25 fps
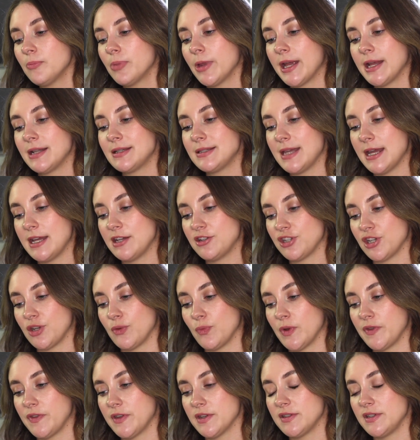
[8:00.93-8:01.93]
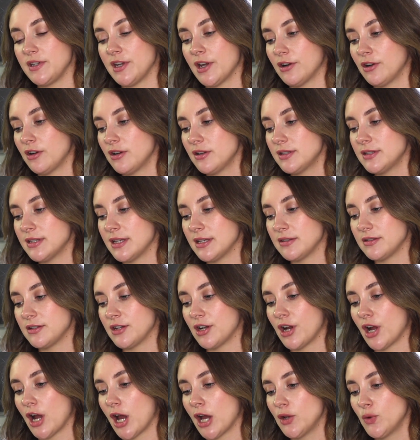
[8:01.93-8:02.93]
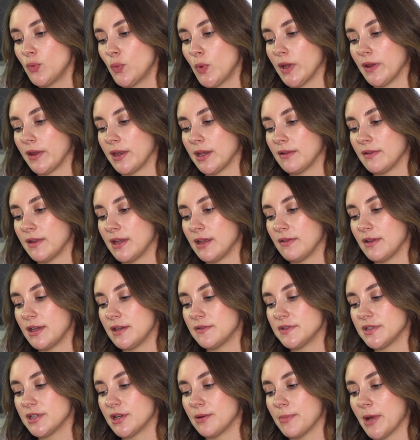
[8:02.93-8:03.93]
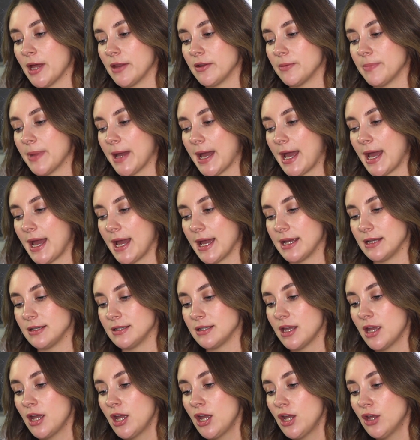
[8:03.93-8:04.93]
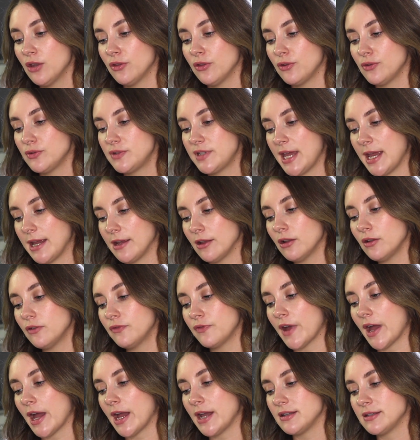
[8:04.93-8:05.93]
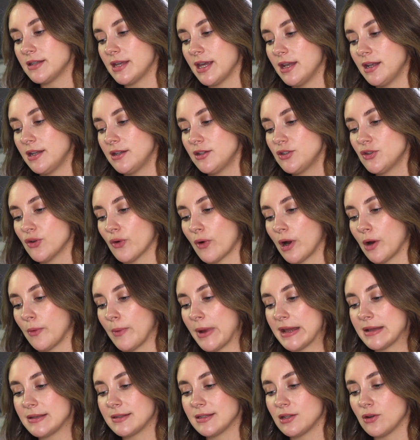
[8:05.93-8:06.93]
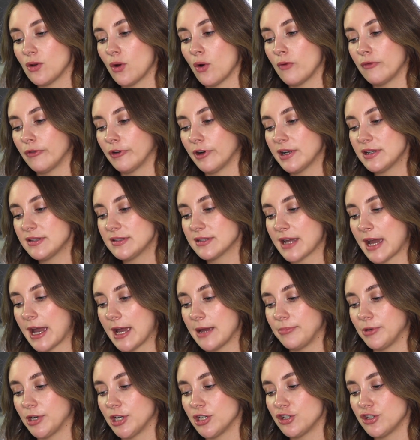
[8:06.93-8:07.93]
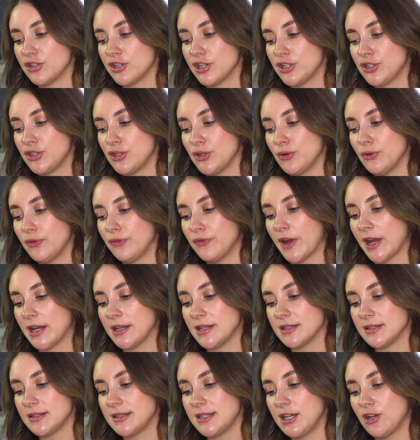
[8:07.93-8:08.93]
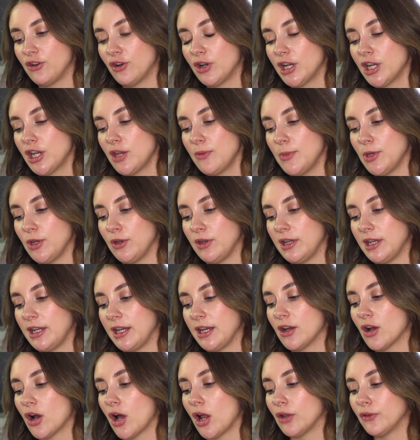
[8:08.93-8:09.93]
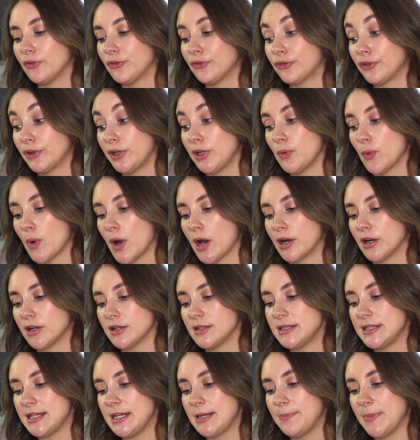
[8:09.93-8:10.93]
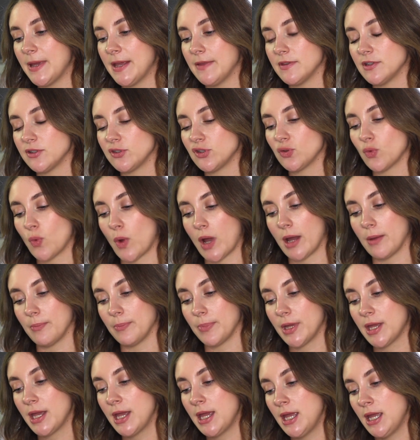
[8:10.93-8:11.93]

Plantation with his younger sister, unwillingly leaves their mother behind. Through tangled vines, hidden doorways, and over a sky bridge, the two find a secret community called Free Water deep in the swamp.